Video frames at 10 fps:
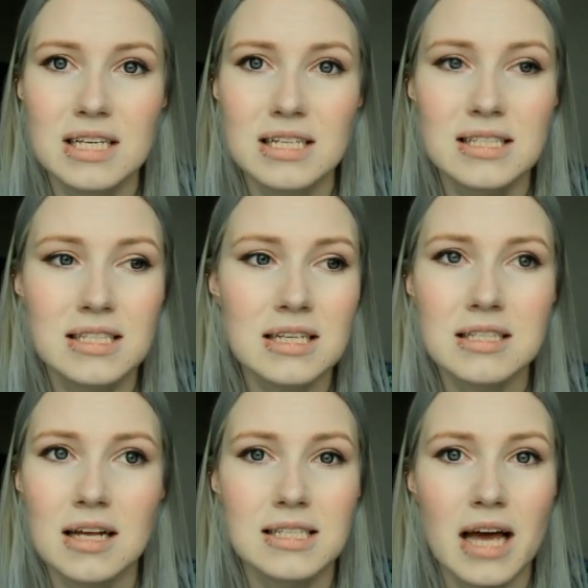it
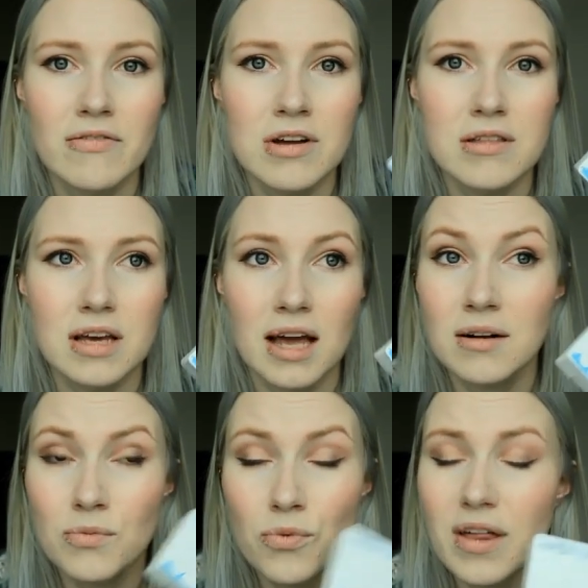sticks onto everything,
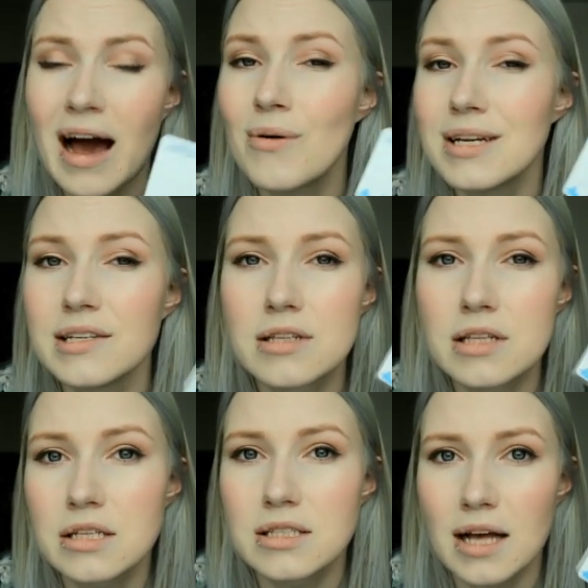and with how
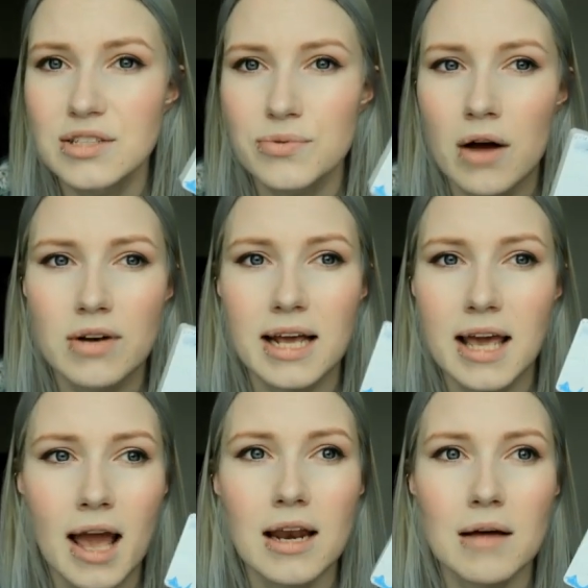easily it slides around, I
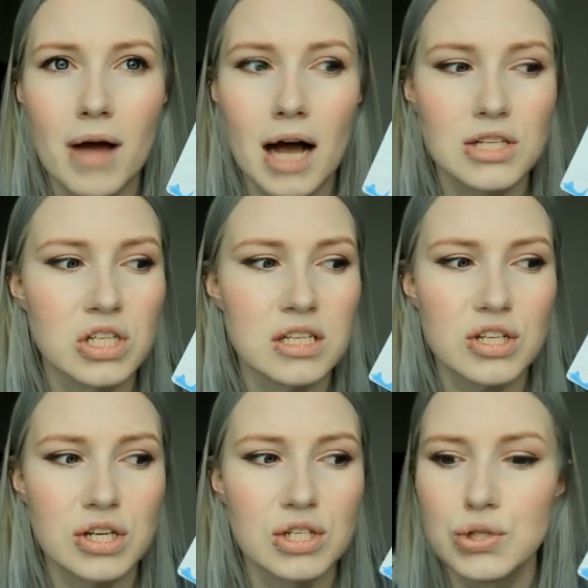can't imagine it's
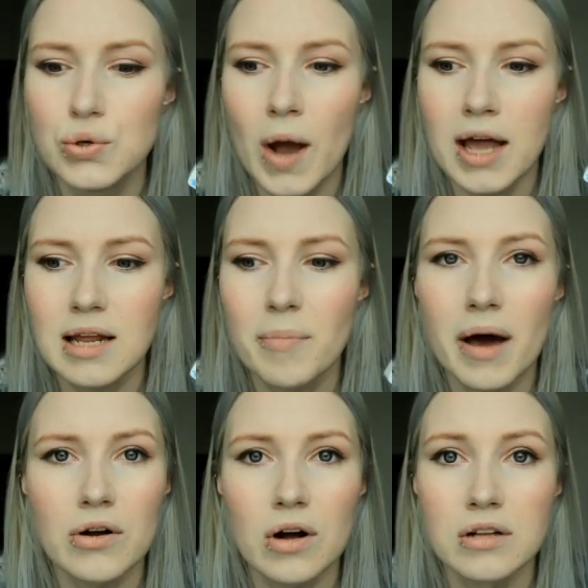going to do any
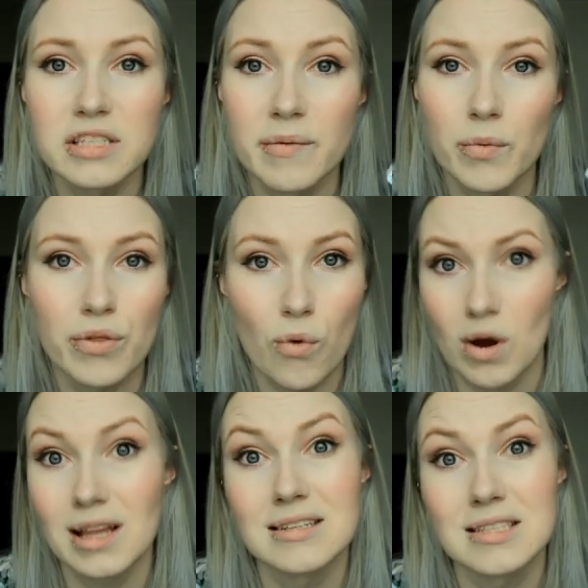better on someone with
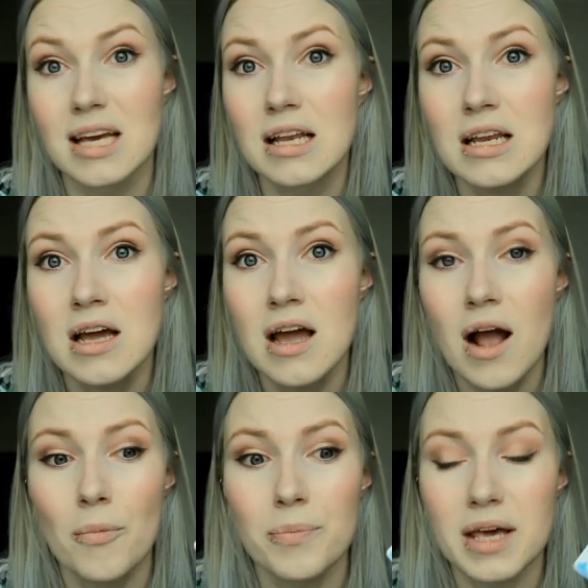oily skin,
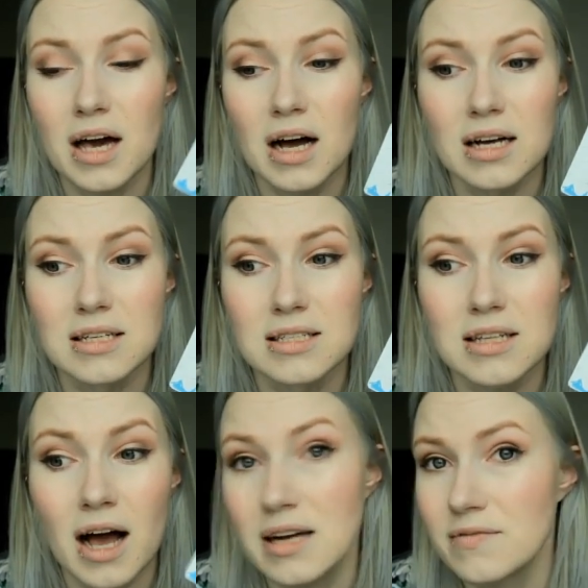because
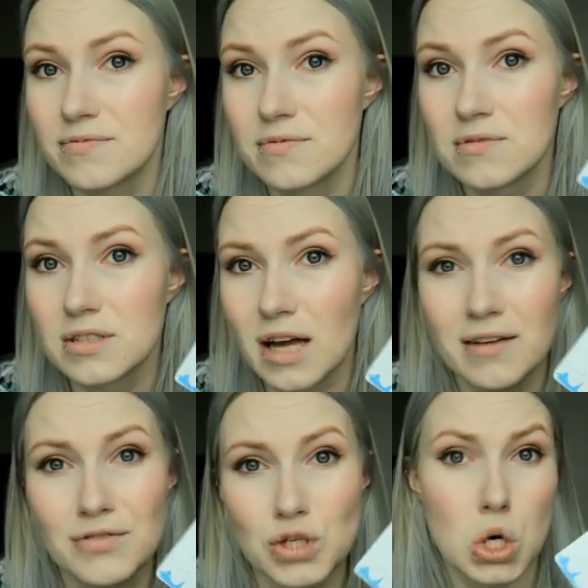I have
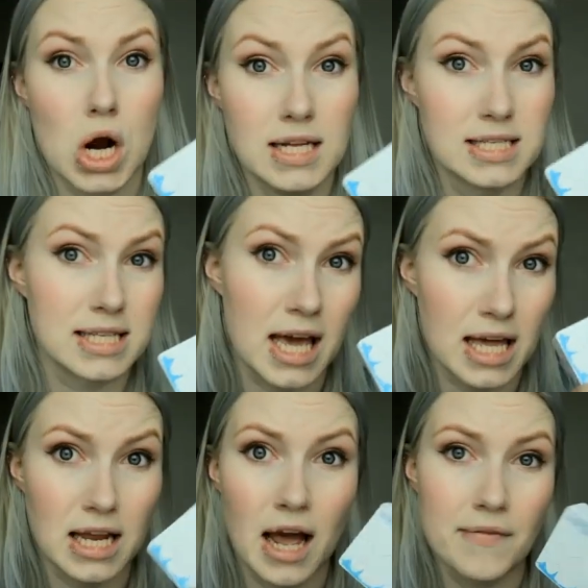dry
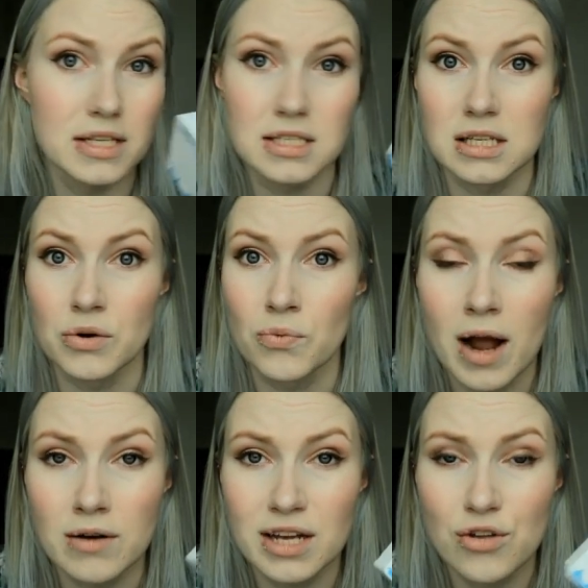skin and this slid
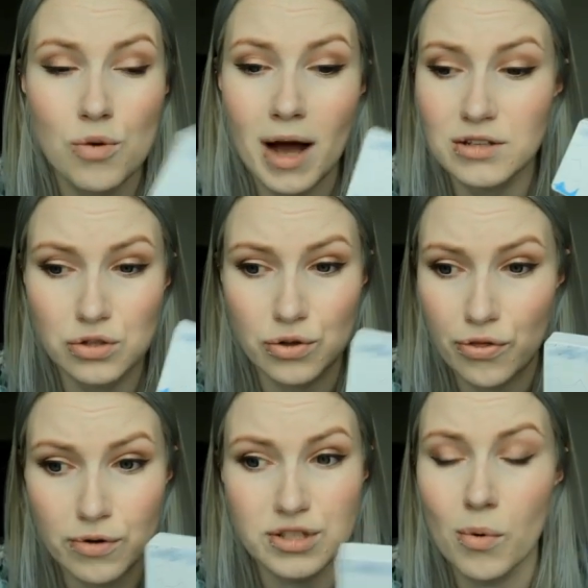around. Can you imagine you
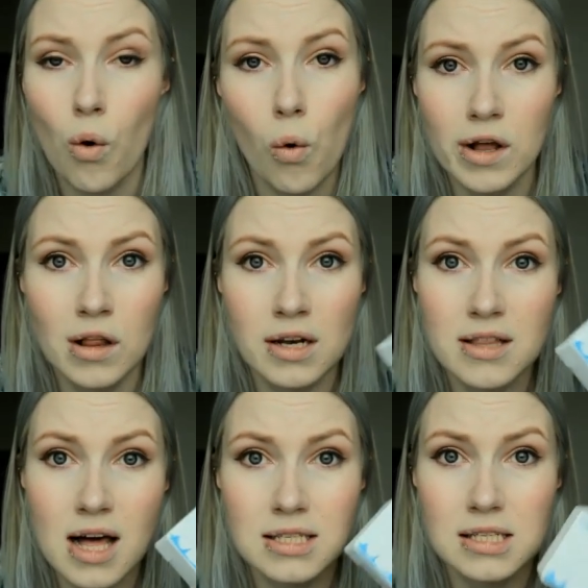throw some oil onto
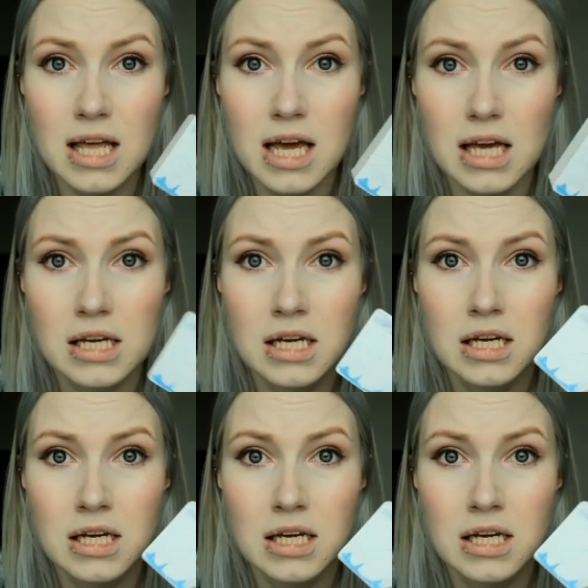that slick?